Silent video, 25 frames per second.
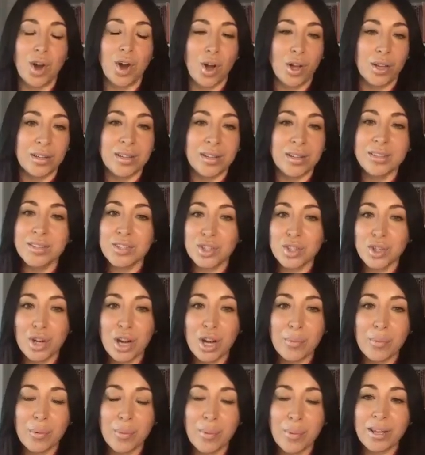on
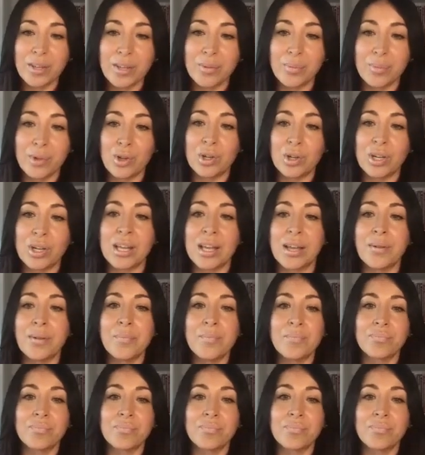Instagram in my community